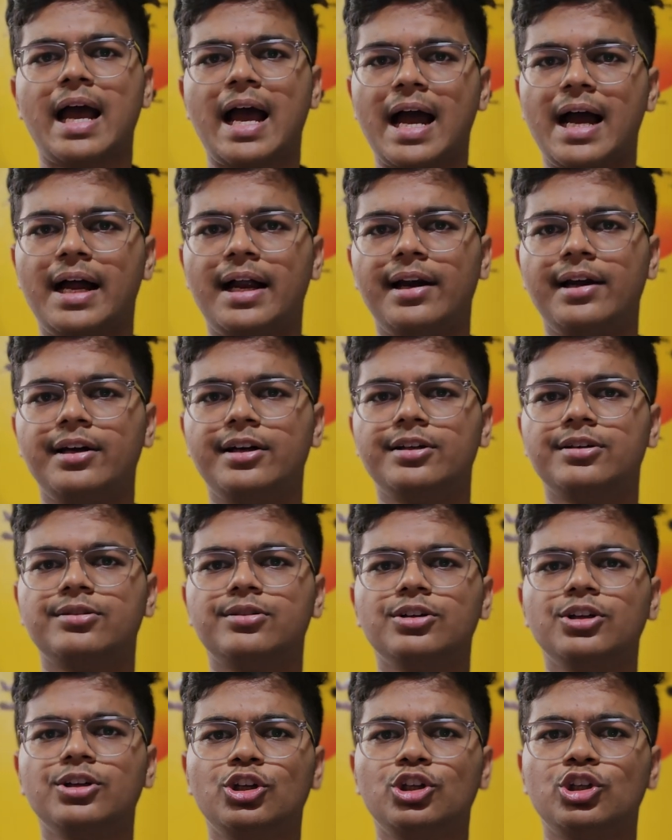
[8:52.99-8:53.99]
And
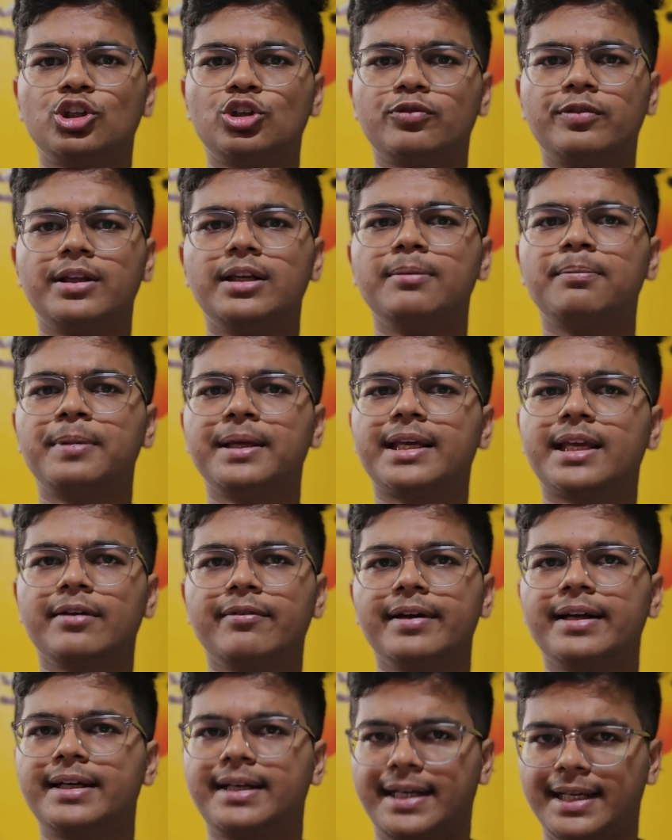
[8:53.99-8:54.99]
you will be
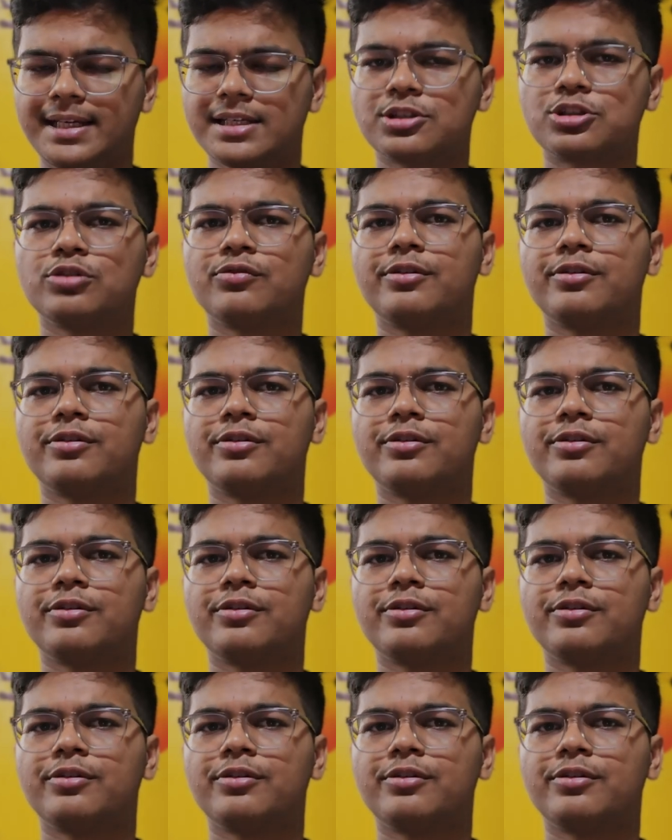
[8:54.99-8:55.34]
giving tests,